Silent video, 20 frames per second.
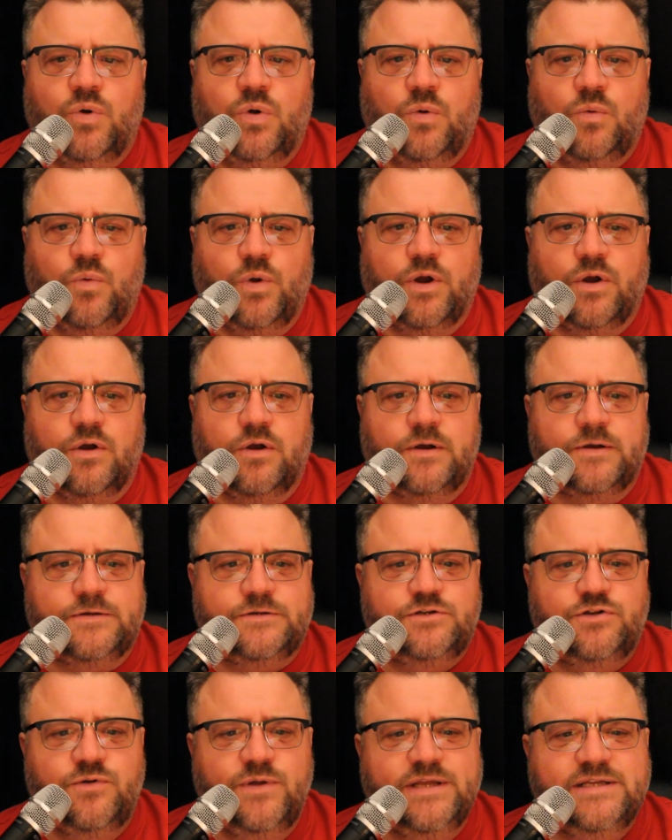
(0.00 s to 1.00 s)
We're
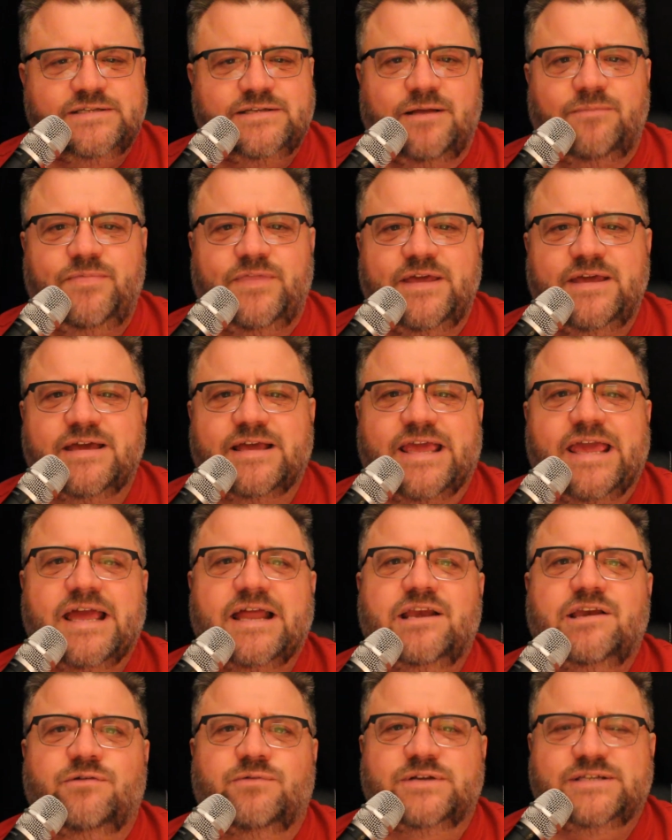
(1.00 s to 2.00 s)
doing something
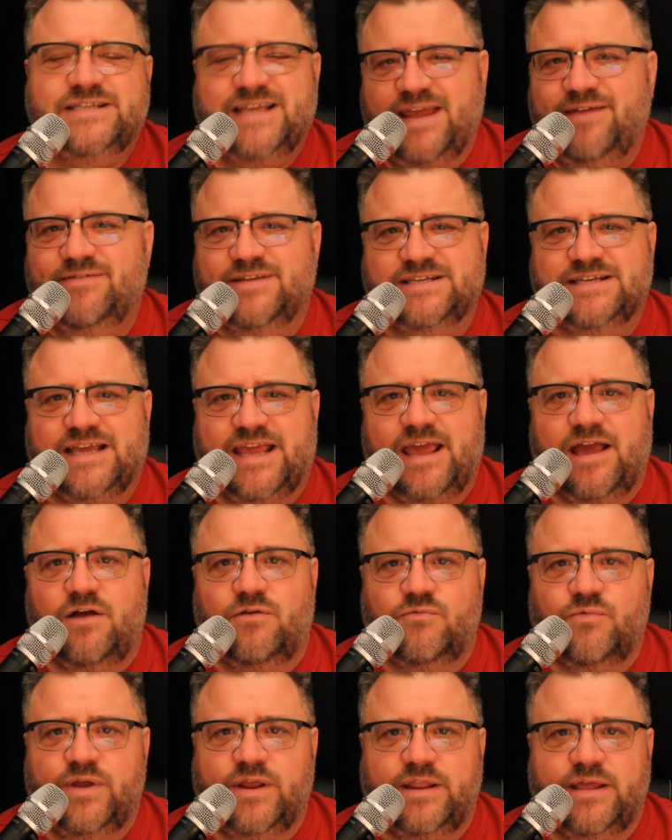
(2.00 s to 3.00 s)
akin to a savings
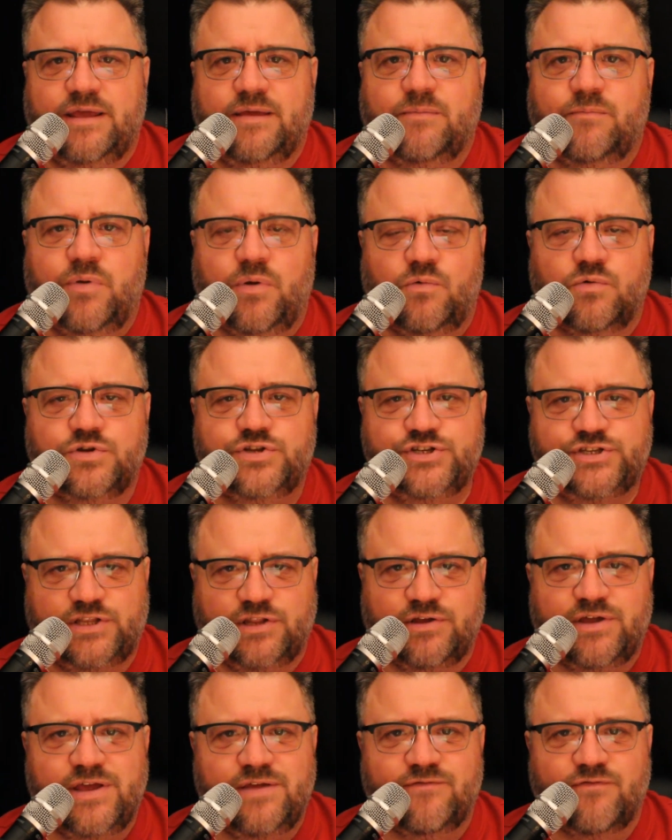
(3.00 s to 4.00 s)
account, really, but we're just
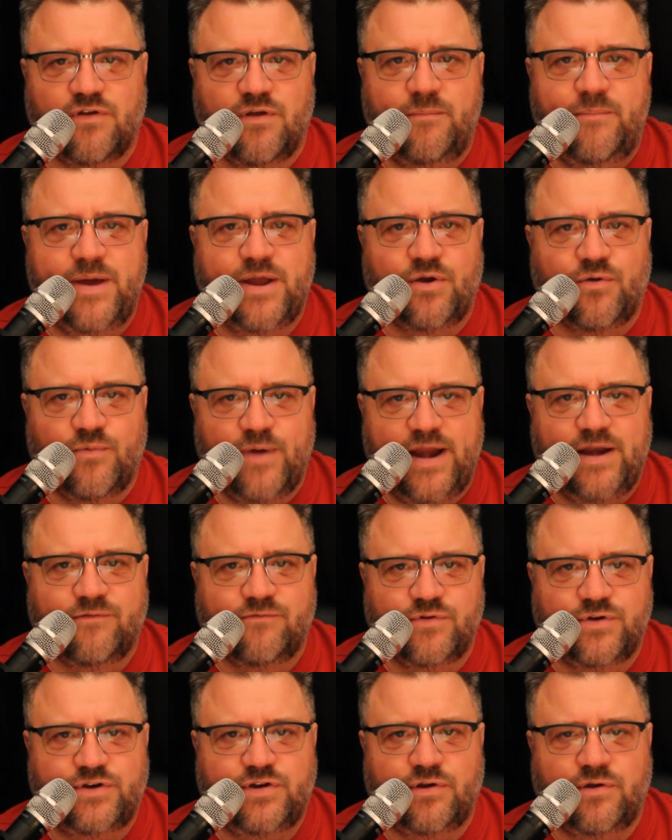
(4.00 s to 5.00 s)
looking for a better rate of
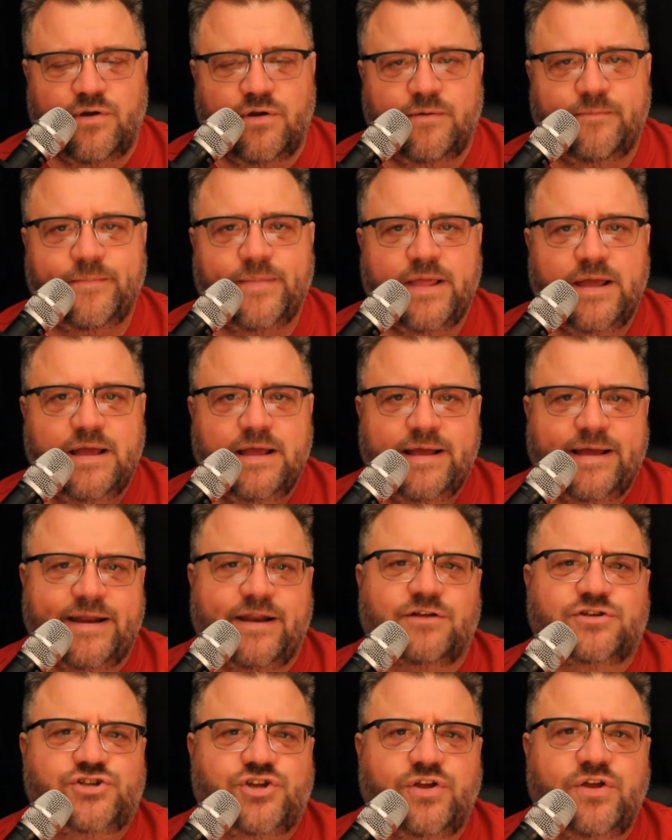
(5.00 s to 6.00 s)
return. And
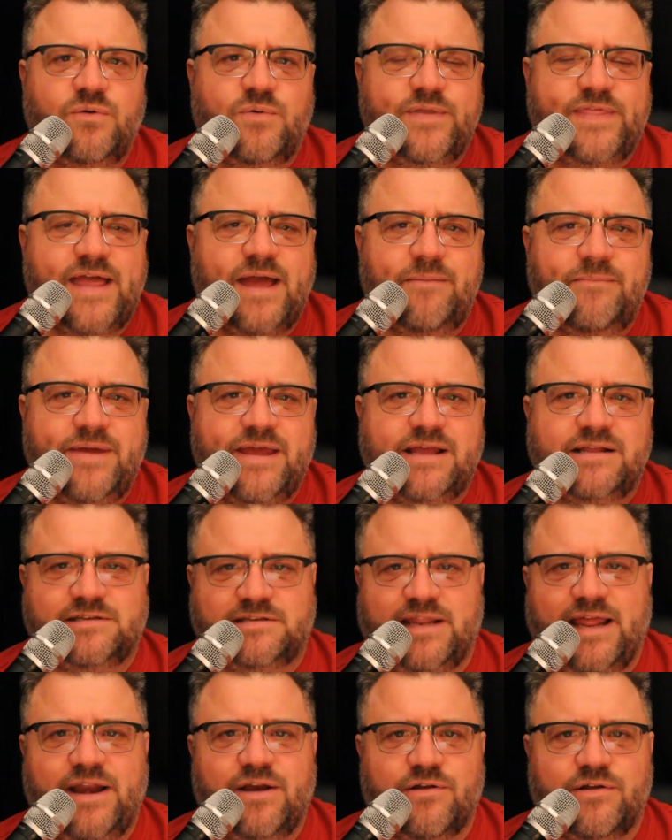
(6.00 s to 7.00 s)
I'll show you what that means
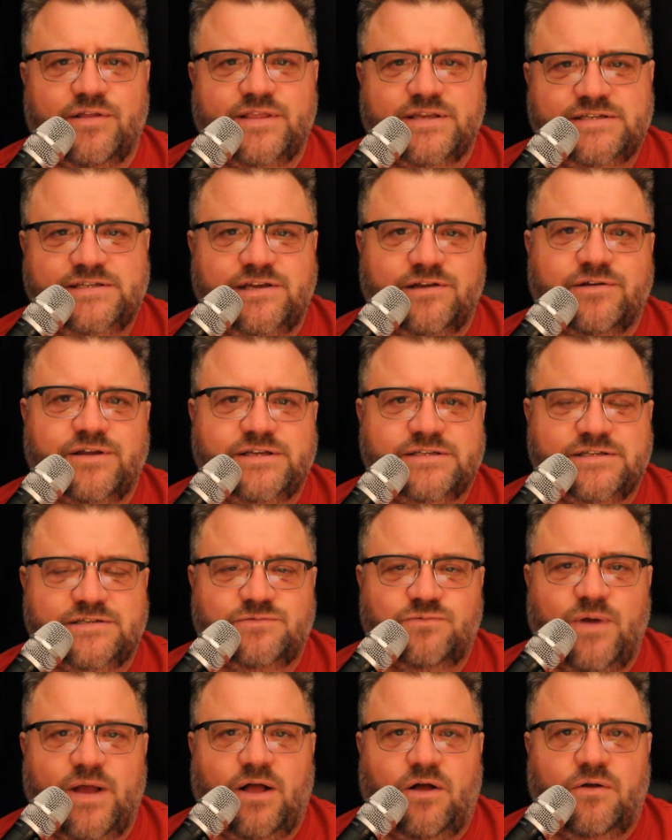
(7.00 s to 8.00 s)
later in the series as
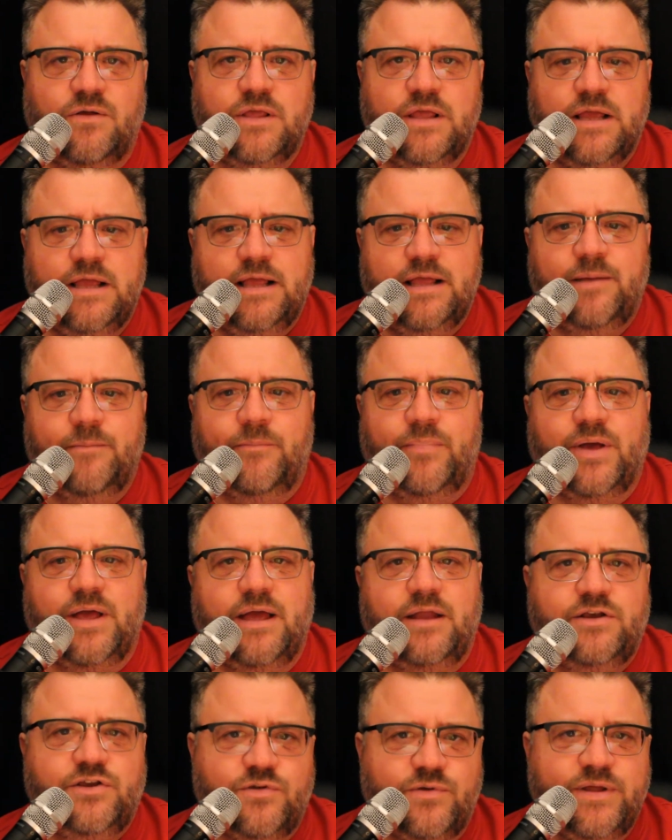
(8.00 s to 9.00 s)
well.
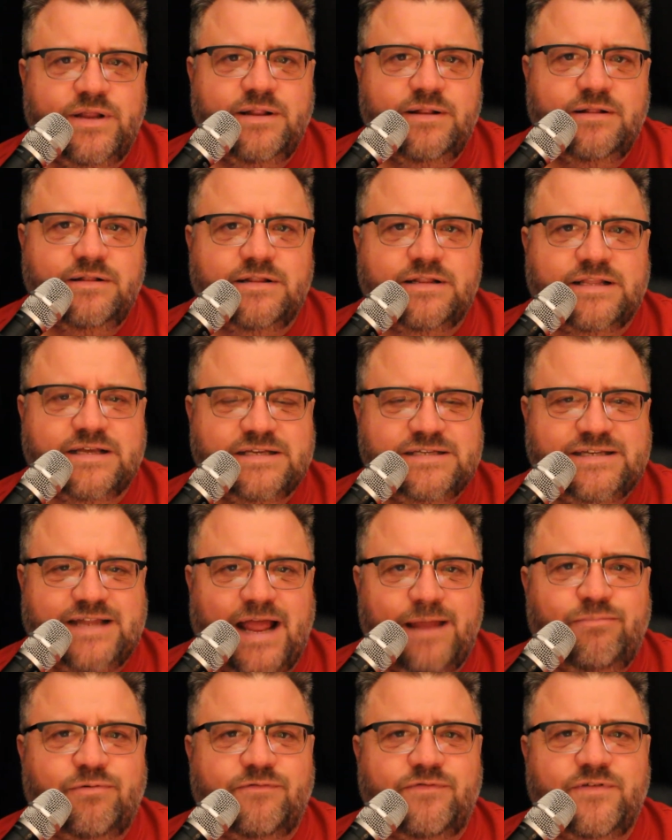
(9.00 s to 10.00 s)
But doing this
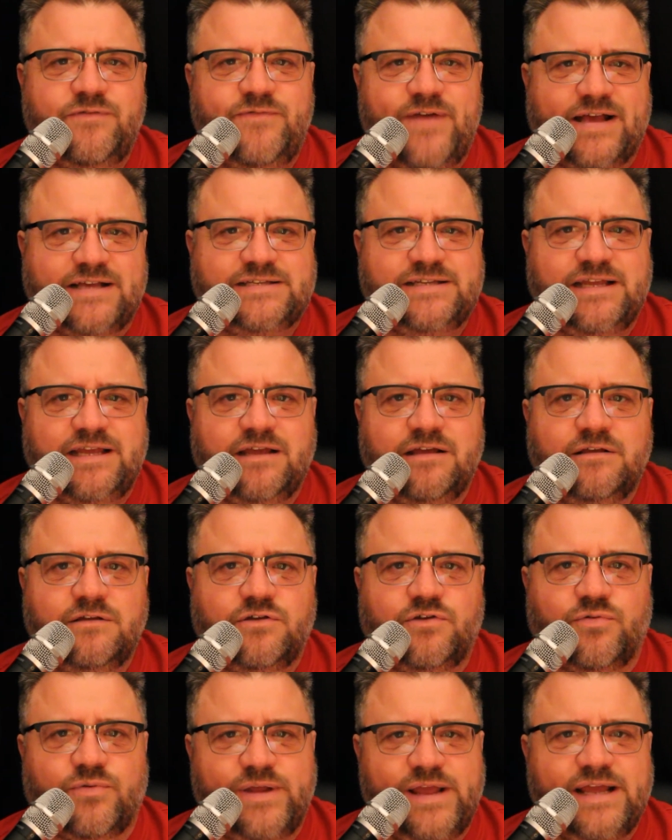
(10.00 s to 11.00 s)
type of investing
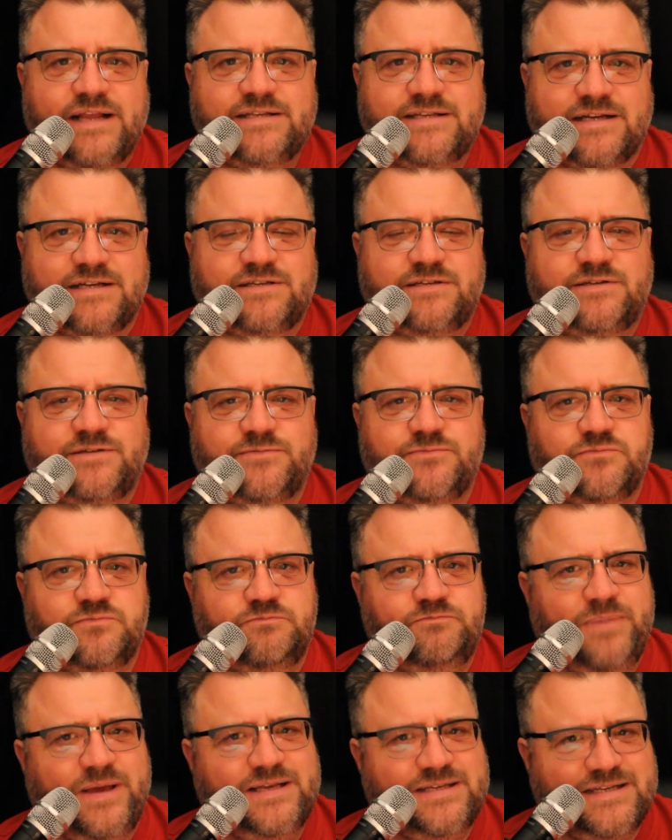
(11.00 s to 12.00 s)
creates us
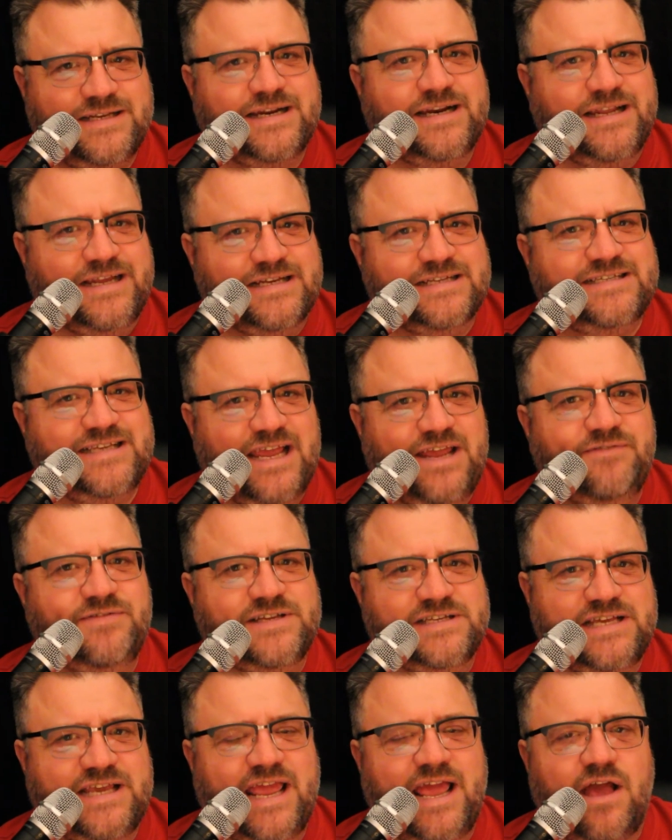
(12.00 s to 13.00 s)
basically a
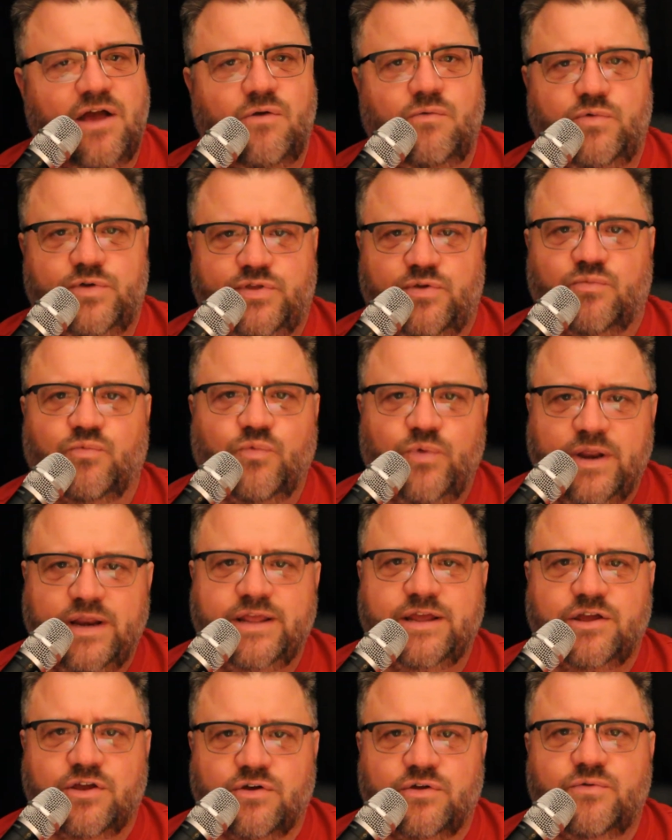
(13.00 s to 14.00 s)
savings account with a
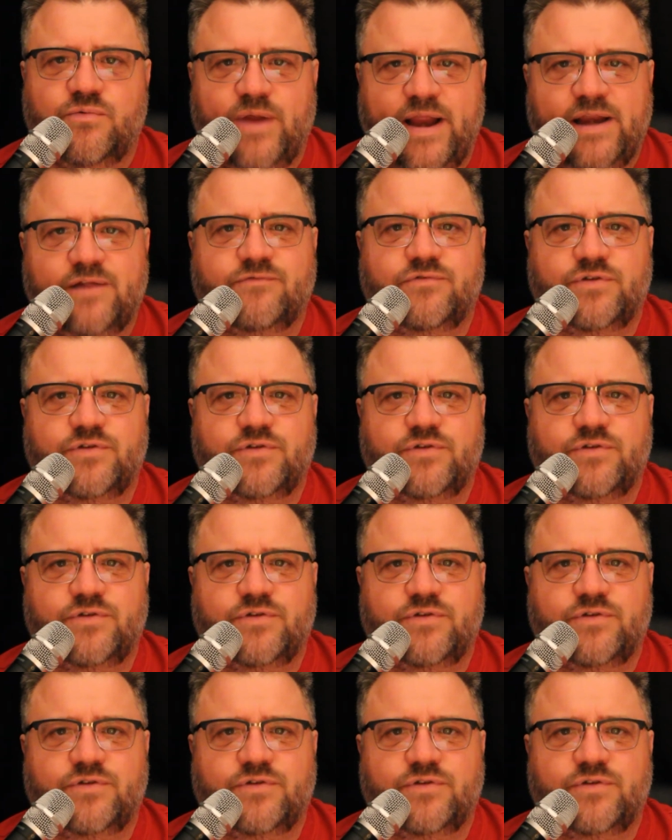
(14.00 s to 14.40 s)
really good rate of